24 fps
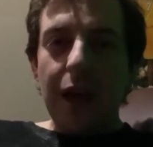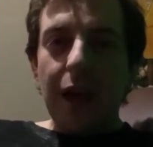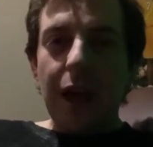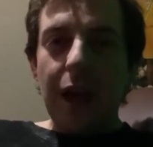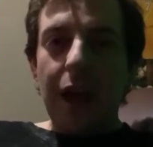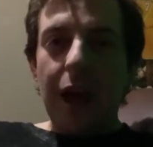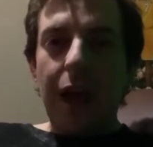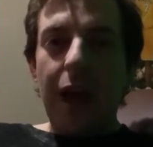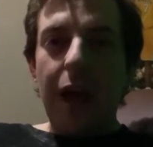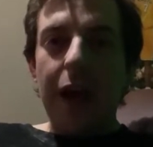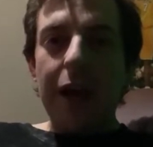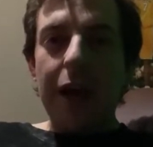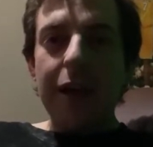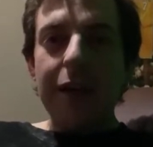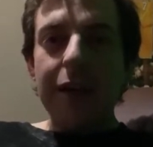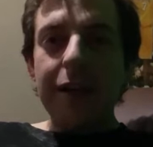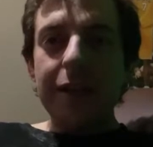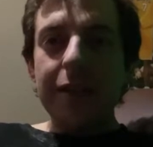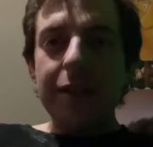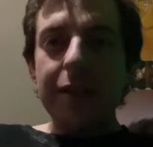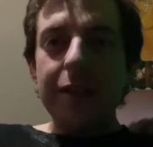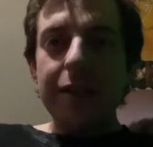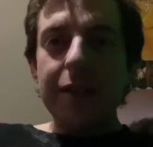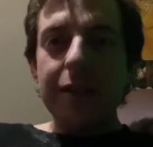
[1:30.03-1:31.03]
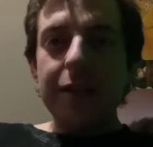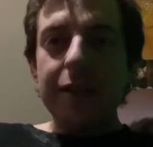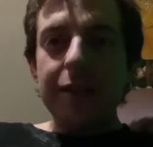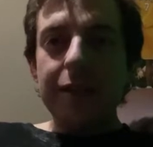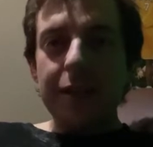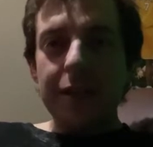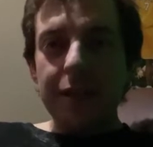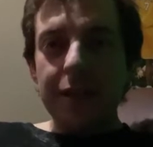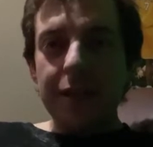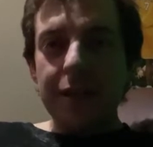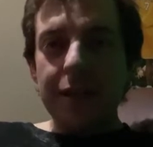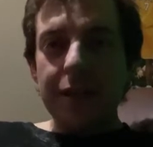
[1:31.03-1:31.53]
I
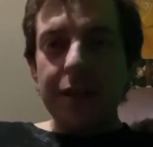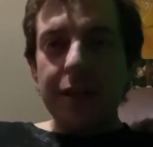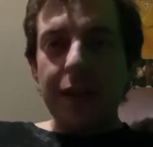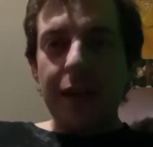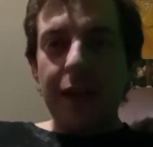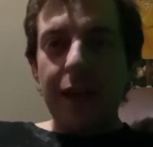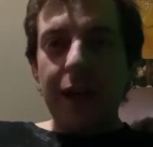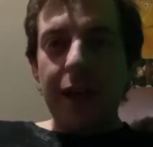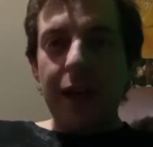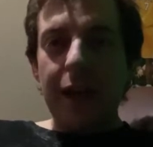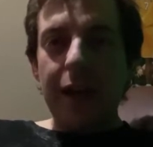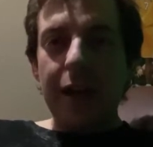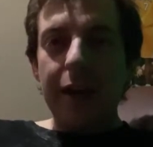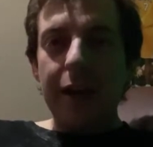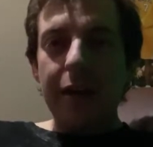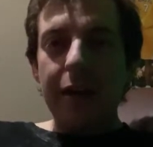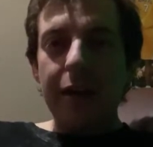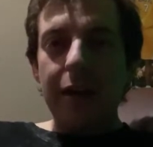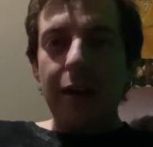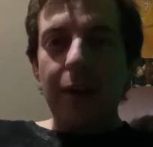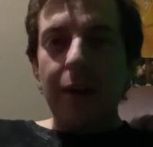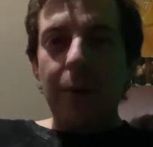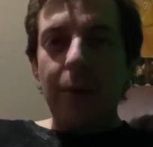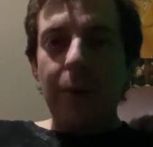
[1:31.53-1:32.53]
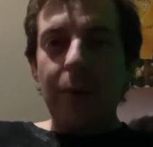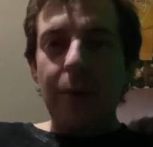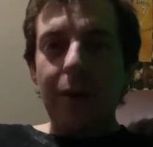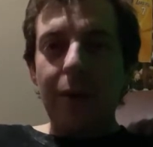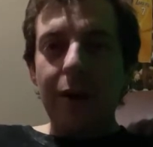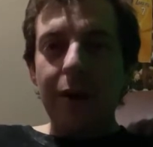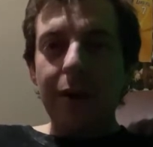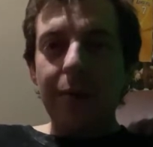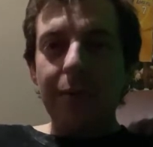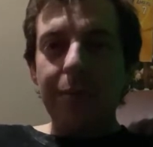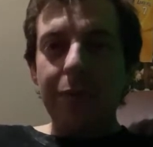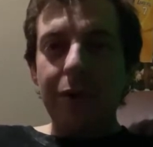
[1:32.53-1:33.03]
did at
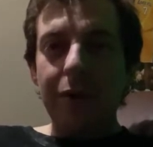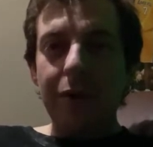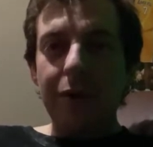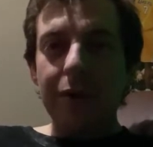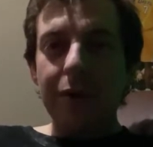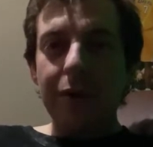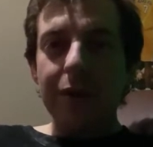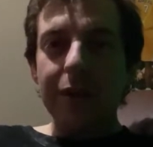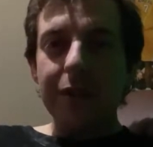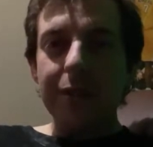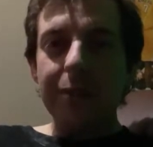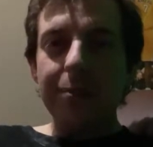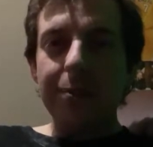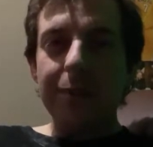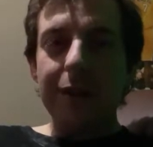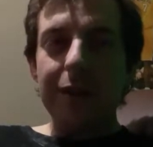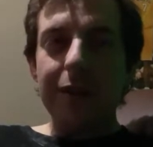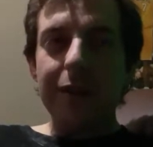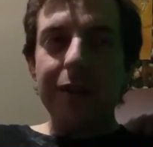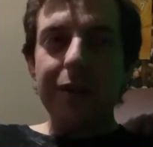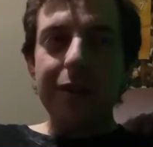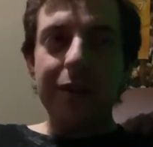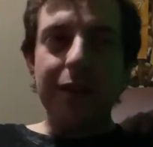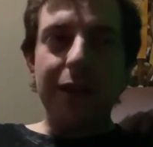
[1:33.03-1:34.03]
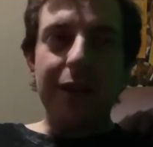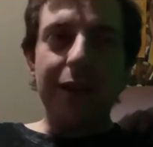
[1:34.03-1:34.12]
one point, but